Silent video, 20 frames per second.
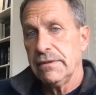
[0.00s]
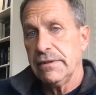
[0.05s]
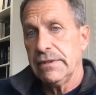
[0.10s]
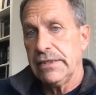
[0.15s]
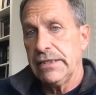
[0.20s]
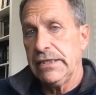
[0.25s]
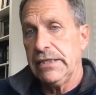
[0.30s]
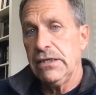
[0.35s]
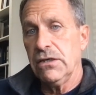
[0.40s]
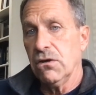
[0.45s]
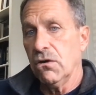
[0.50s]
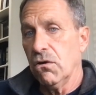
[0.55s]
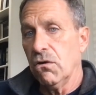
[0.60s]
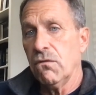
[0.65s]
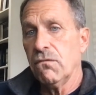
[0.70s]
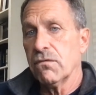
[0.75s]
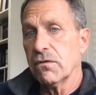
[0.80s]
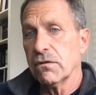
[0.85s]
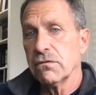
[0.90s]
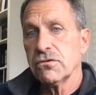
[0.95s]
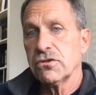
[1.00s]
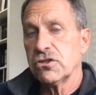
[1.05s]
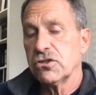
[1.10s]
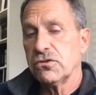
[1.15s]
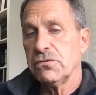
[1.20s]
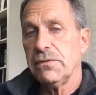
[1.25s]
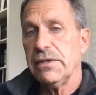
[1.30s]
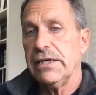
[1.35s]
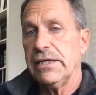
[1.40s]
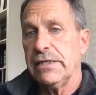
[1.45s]
he
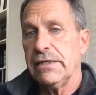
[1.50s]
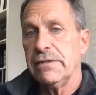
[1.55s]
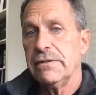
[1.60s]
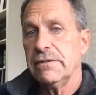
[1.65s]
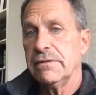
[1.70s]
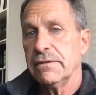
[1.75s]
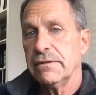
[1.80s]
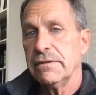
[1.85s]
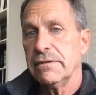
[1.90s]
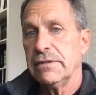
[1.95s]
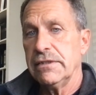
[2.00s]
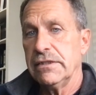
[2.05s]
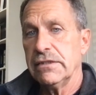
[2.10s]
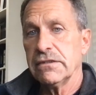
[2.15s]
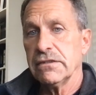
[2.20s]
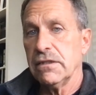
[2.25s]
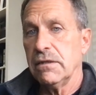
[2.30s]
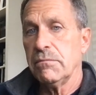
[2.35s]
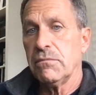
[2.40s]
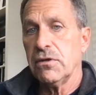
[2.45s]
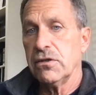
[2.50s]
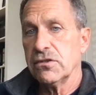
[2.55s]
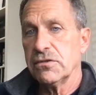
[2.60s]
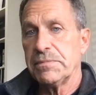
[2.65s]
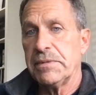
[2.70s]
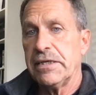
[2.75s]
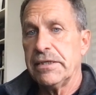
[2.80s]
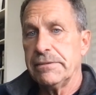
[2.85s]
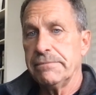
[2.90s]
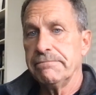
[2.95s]
overstrained his lumbar
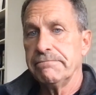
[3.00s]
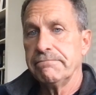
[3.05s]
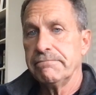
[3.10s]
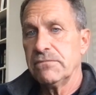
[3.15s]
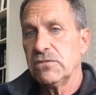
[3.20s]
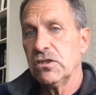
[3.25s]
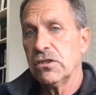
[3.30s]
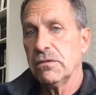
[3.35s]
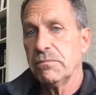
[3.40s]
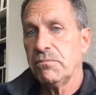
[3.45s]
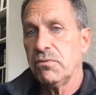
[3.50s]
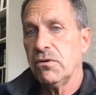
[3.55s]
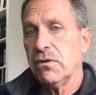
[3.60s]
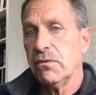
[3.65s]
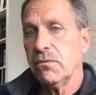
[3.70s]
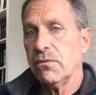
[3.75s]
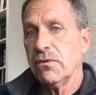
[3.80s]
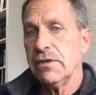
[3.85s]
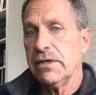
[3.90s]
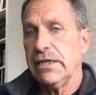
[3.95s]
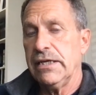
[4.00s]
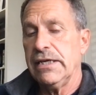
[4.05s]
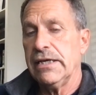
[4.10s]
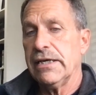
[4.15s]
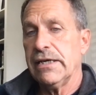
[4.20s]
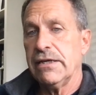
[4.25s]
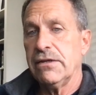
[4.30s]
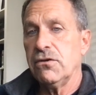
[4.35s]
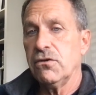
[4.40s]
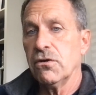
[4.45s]
spine to the point where he
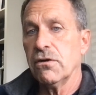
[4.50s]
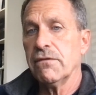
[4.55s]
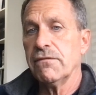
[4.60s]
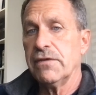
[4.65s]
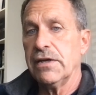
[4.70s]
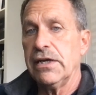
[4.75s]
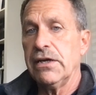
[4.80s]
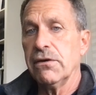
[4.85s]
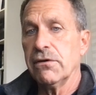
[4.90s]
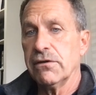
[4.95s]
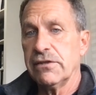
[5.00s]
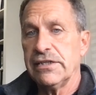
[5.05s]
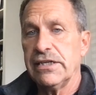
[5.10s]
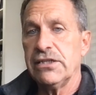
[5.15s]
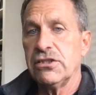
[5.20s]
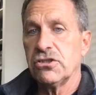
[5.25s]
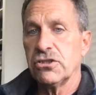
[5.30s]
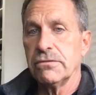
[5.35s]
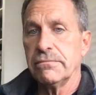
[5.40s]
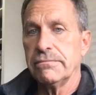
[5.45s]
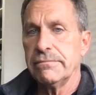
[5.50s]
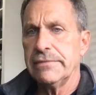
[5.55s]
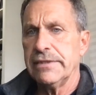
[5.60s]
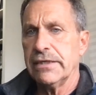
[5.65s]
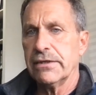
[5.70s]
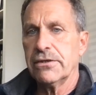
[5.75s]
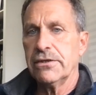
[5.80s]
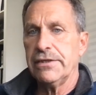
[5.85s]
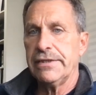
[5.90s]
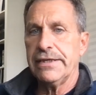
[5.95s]
had nerve irritation.
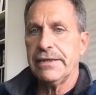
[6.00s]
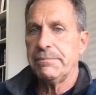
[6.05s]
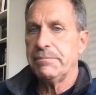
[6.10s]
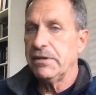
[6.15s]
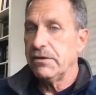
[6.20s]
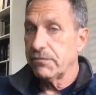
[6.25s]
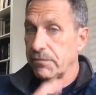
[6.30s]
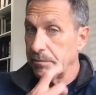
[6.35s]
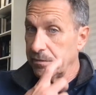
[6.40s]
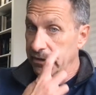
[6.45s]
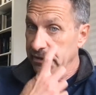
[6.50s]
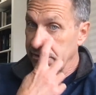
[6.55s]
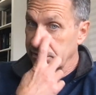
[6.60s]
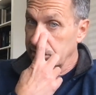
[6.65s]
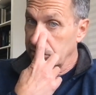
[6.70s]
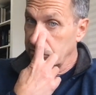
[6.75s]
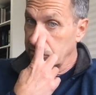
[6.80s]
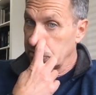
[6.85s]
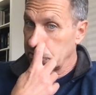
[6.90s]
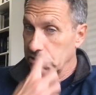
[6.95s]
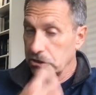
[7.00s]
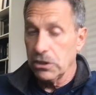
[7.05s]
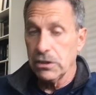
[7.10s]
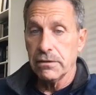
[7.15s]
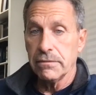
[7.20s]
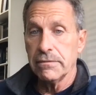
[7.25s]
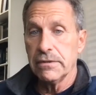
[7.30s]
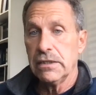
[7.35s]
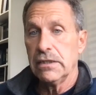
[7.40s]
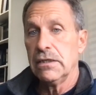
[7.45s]
Now, could that be from a disc injury?
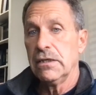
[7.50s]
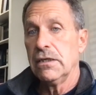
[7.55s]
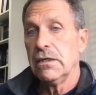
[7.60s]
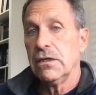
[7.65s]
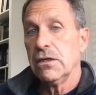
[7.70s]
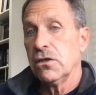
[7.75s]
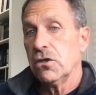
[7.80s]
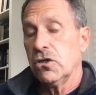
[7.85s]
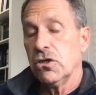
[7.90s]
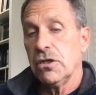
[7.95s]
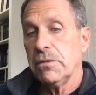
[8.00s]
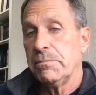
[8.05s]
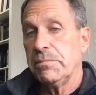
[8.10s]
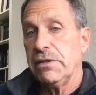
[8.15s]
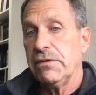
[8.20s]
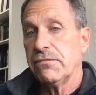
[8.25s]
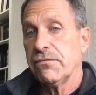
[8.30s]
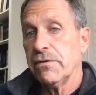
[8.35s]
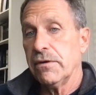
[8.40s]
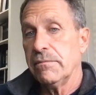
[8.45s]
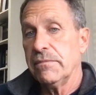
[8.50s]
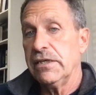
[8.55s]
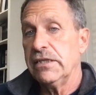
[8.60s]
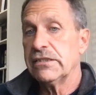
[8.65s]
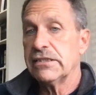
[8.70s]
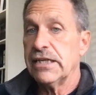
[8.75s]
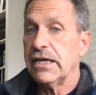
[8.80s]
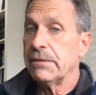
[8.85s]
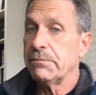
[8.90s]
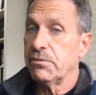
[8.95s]
Sure. Could it be from,
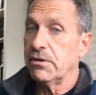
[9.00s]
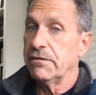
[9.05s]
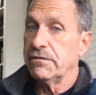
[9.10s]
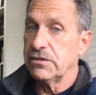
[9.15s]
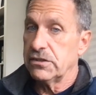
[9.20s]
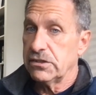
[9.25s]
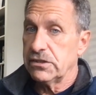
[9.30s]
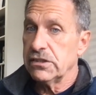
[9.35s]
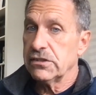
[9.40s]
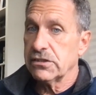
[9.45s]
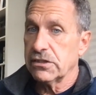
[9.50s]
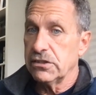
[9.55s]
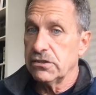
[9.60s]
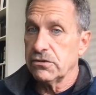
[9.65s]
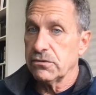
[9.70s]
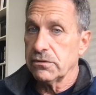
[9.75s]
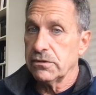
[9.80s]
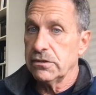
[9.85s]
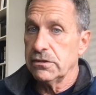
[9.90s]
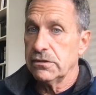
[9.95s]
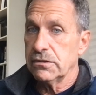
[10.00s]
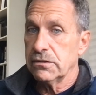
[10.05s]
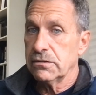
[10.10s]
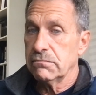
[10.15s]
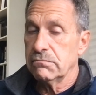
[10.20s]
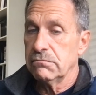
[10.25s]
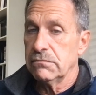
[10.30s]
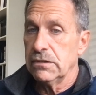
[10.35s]
he's had previous disc injuries,